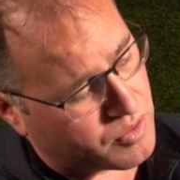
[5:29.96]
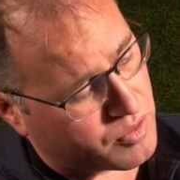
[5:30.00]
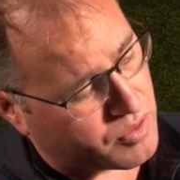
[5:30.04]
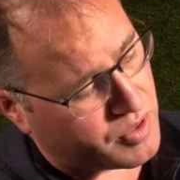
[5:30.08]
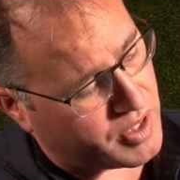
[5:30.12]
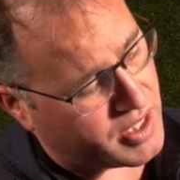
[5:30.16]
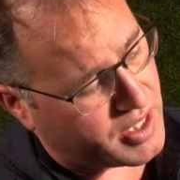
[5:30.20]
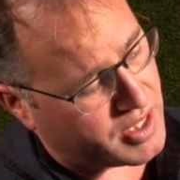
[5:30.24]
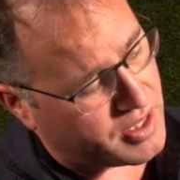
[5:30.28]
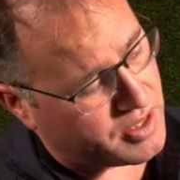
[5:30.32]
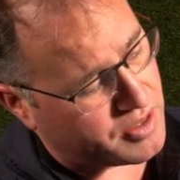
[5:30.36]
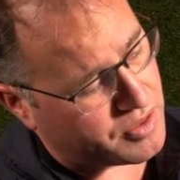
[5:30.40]

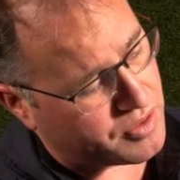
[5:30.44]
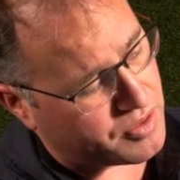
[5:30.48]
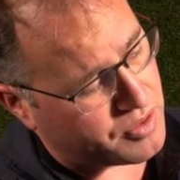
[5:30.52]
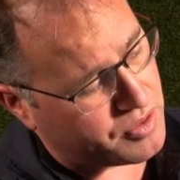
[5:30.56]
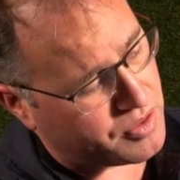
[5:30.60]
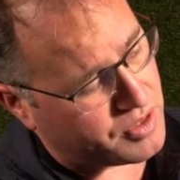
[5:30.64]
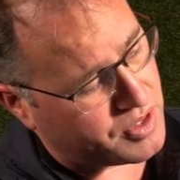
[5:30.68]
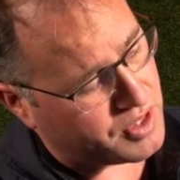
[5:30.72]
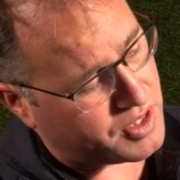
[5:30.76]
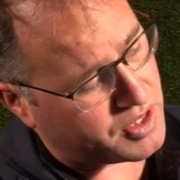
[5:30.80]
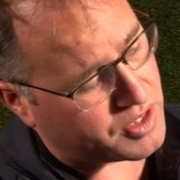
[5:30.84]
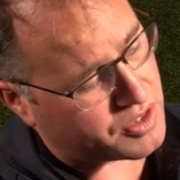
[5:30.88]
around
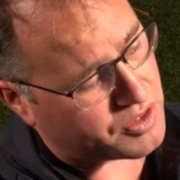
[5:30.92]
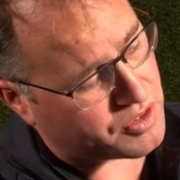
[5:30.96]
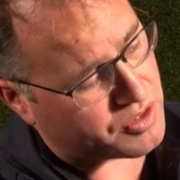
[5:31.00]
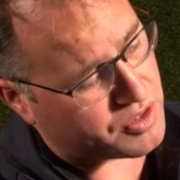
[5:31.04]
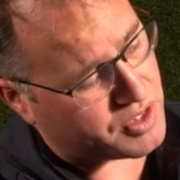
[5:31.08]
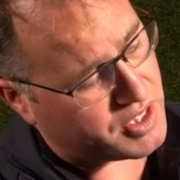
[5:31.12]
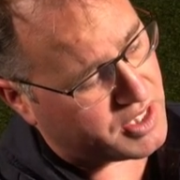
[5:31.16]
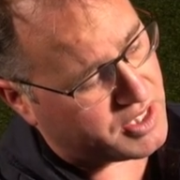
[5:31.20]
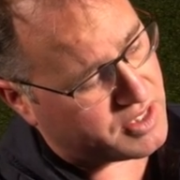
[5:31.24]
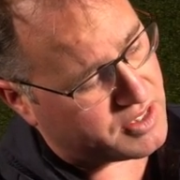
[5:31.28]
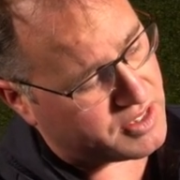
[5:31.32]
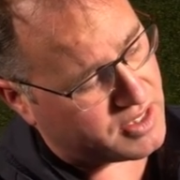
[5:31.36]
through these
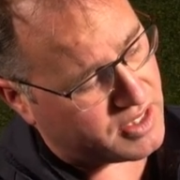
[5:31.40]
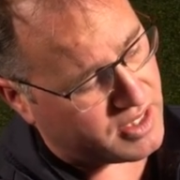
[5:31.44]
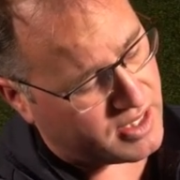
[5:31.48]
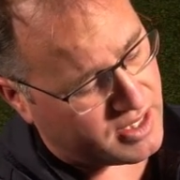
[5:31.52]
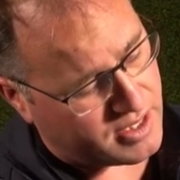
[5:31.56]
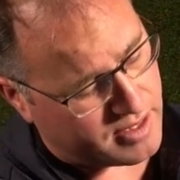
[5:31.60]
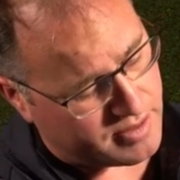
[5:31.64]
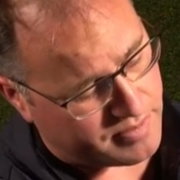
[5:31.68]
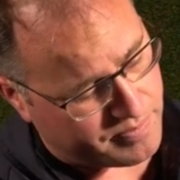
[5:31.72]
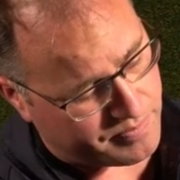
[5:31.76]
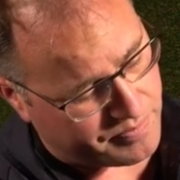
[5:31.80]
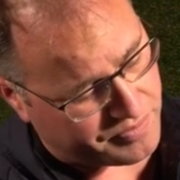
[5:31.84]
trees and
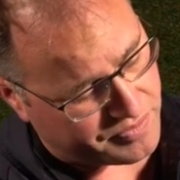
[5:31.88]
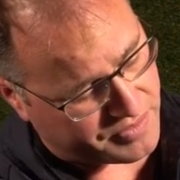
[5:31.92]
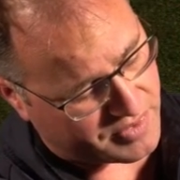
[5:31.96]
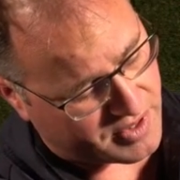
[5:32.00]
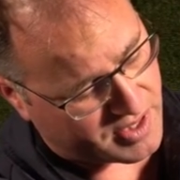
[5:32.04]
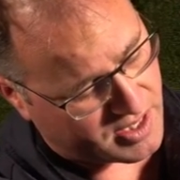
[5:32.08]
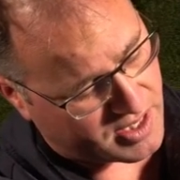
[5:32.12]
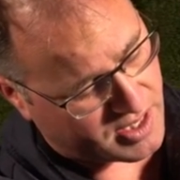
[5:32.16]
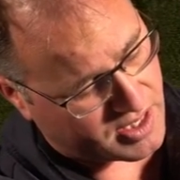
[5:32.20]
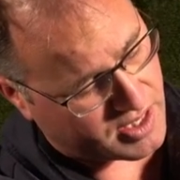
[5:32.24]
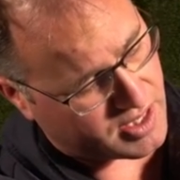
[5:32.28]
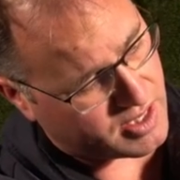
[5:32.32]
that.
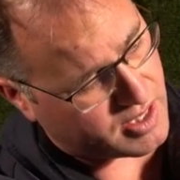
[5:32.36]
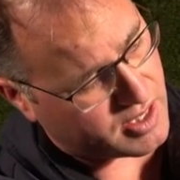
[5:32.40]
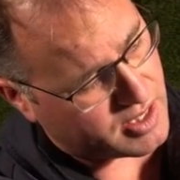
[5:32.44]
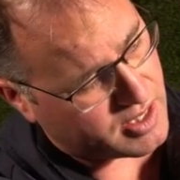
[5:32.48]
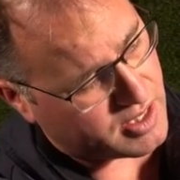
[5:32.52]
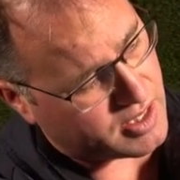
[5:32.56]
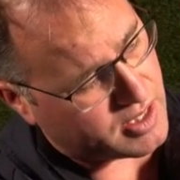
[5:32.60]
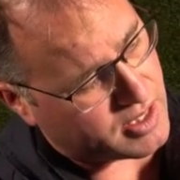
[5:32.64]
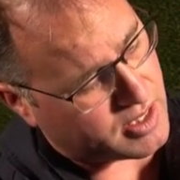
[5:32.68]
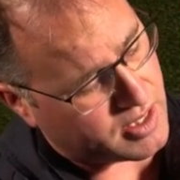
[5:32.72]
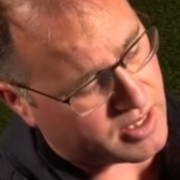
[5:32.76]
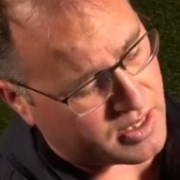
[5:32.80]

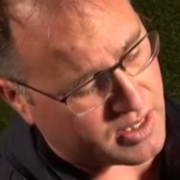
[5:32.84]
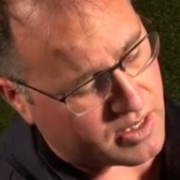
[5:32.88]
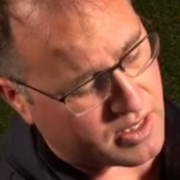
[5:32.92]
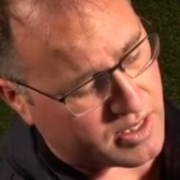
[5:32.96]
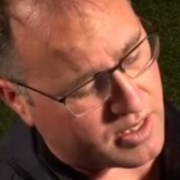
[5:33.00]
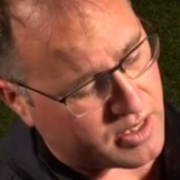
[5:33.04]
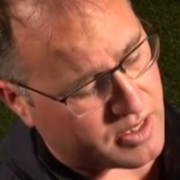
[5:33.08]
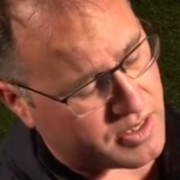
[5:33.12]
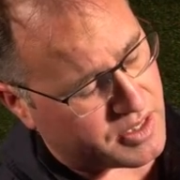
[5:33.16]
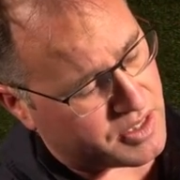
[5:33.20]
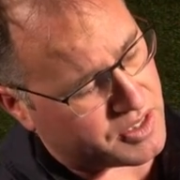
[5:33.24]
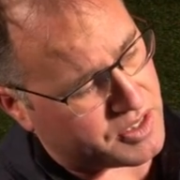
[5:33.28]

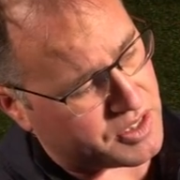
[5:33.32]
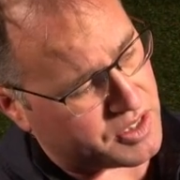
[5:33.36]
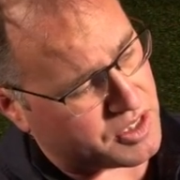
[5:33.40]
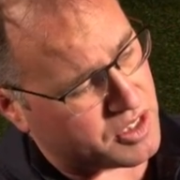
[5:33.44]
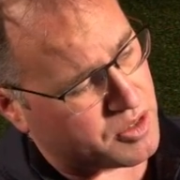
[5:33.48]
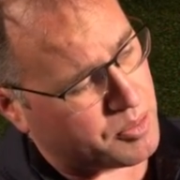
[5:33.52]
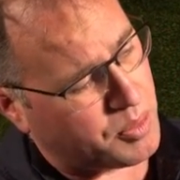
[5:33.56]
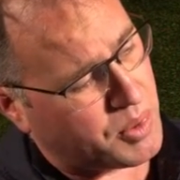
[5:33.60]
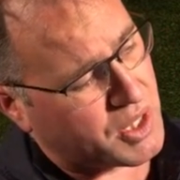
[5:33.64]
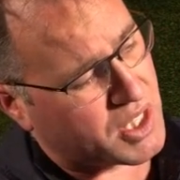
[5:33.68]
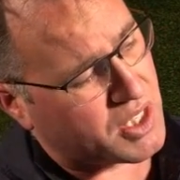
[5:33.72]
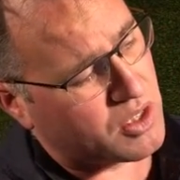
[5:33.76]
This
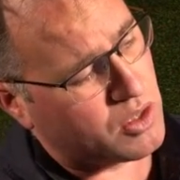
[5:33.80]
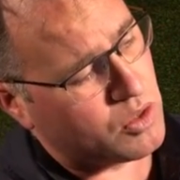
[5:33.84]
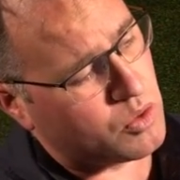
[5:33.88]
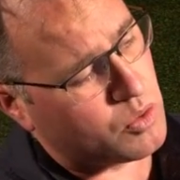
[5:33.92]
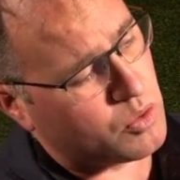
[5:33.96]
is a bigger